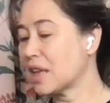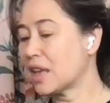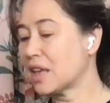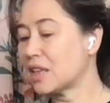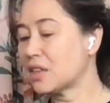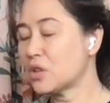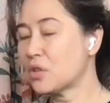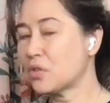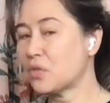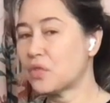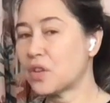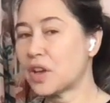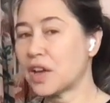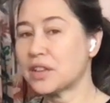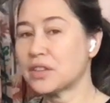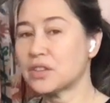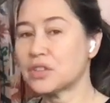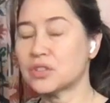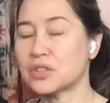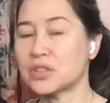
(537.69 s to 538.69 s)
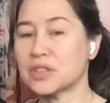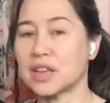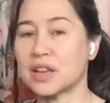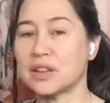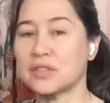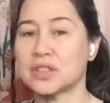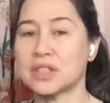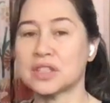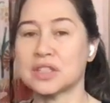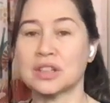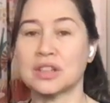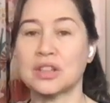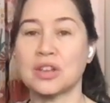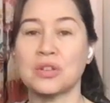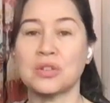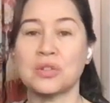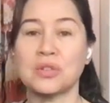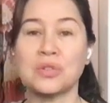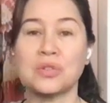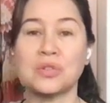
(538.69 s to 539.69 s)
and you'll find yourself
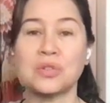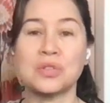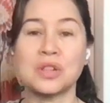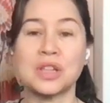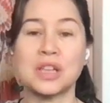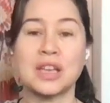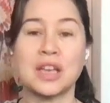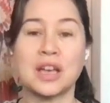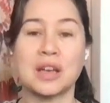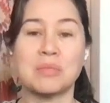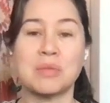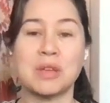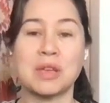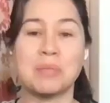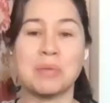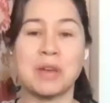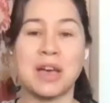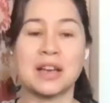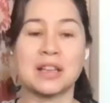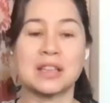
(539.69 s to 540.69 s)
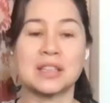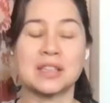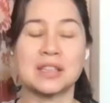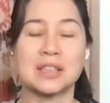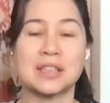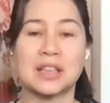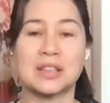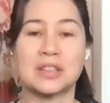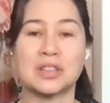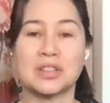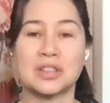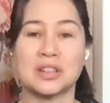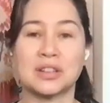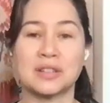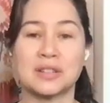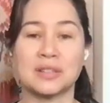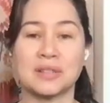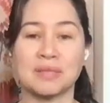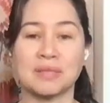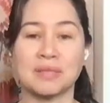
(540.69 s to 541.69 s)
slowly coming back to center.